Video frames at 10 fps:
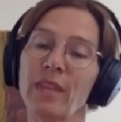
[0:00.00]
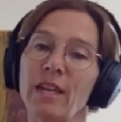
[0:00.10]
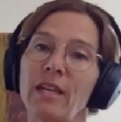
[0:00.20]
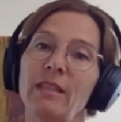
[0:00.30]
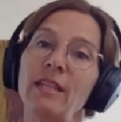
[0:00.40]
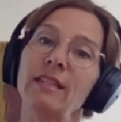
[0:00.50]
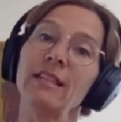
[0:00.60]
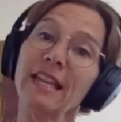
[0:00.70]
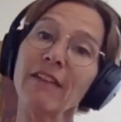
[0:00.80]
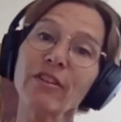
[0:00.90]

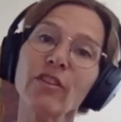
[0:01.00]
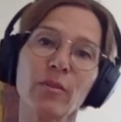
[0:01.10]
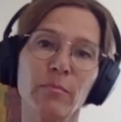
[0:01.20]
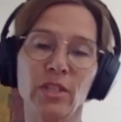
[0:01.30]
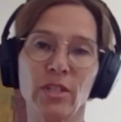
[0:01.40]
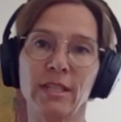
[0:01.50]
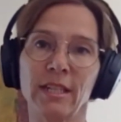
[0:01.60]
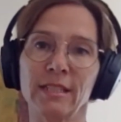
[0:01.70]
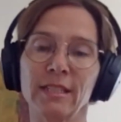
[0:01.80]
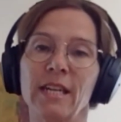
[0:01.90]
level of ambition
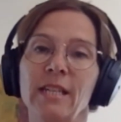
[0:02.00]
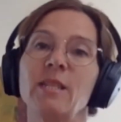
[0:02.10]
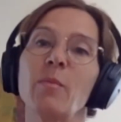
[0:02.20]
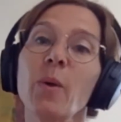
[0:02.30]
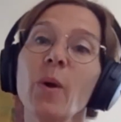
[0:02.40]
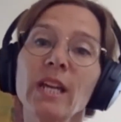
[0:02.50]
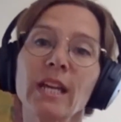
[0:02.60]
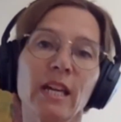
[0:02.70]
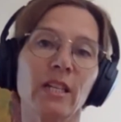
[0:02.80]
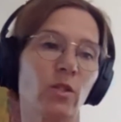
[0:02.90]
that states are
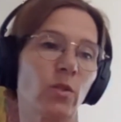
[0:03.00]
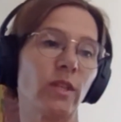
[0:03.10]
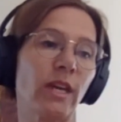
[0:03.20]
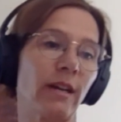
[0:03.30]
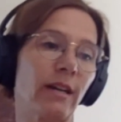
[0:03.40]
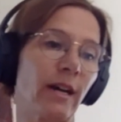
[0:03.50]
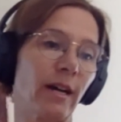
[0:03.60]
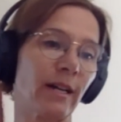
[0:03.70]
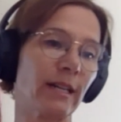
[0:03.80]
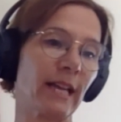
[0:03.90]
putting into their
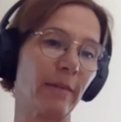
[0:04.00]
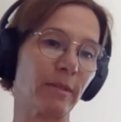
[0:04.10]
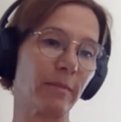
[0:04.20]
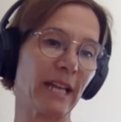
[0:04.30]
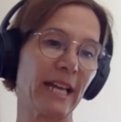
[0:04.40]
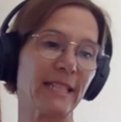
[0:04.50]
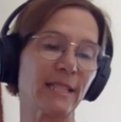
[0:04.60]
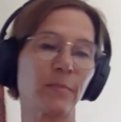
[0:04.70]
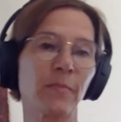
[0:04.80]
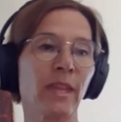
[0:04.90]
climate
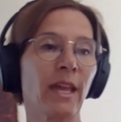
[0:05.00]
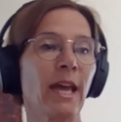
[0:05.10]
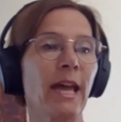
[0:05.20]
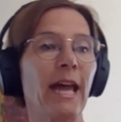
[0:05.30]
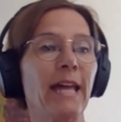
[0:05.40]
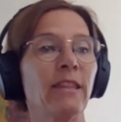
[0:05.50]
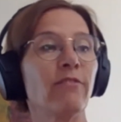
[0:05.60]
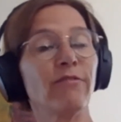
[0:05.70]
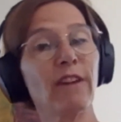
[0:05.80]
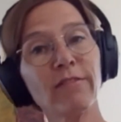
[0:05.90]
plans. And the
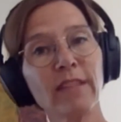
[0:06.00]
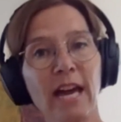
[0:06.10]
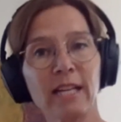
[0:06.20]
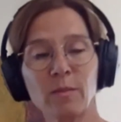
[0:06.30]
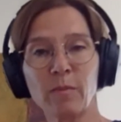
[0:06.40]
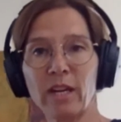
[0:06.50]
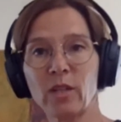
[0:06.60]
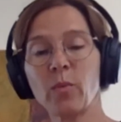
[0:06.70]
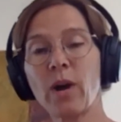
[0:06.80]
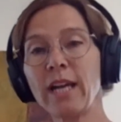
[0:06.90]
fifth
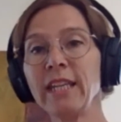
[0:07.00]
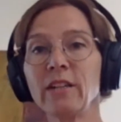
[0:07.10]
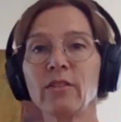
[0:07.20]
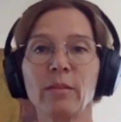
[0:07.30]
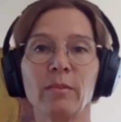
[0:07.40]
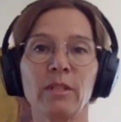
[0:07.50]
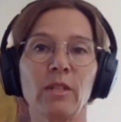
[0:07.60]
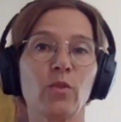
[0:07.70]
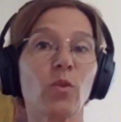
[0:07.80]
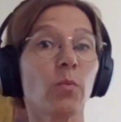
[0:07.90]
aspect why the agreement
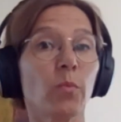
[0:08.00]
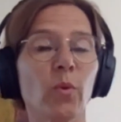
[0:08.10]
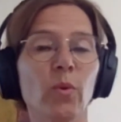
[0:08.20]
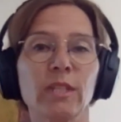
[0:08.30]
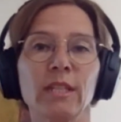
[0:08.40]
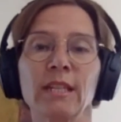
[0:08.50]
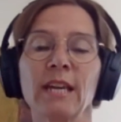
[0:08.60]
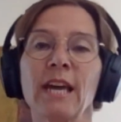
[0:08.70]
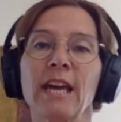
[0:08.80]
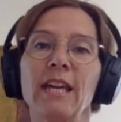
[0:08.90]
is so important
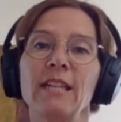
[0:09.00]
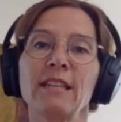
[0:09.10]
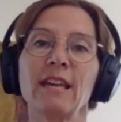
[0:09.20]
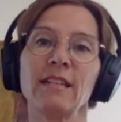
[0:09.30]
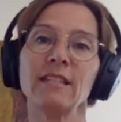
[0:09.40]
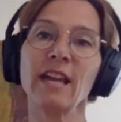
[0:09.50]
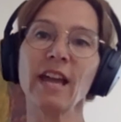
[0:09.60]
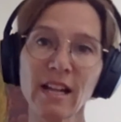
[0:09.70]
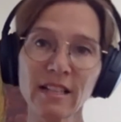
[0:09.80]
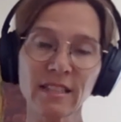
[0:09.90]
is that it
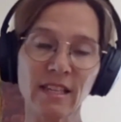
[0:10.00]
tells